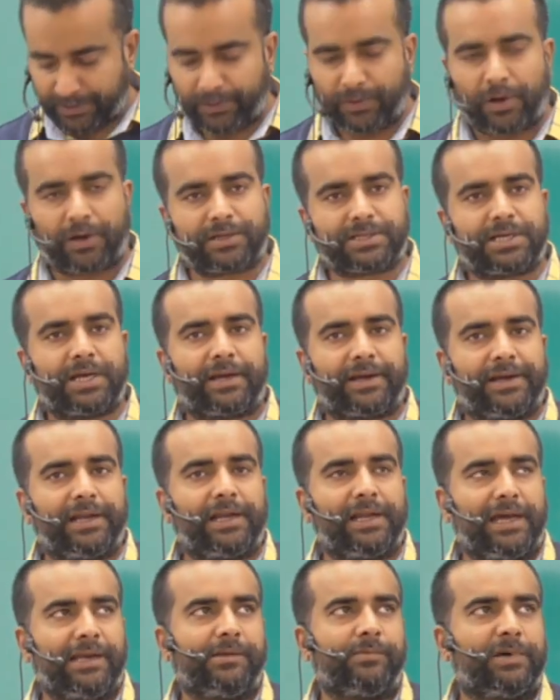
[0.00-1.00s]

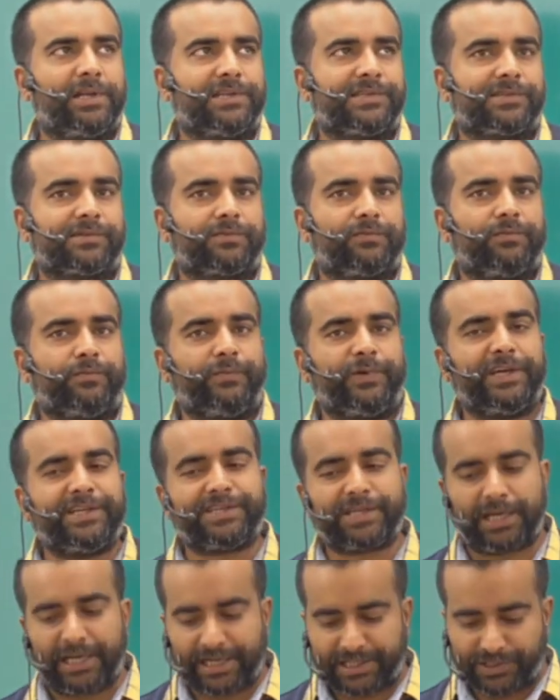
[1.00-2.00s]
nocturnal animals
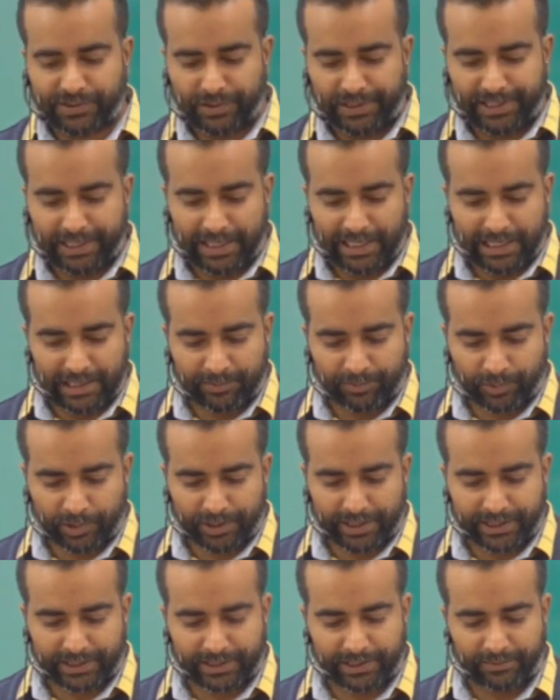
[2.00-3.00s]
which actually are
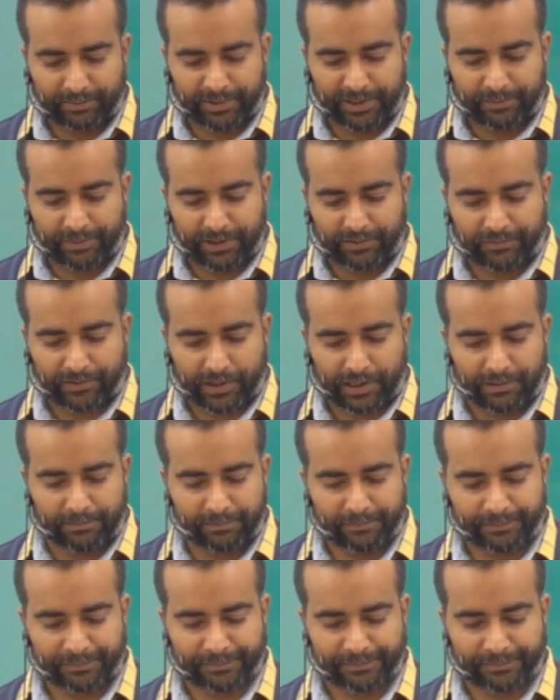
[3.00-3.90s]
protecting people from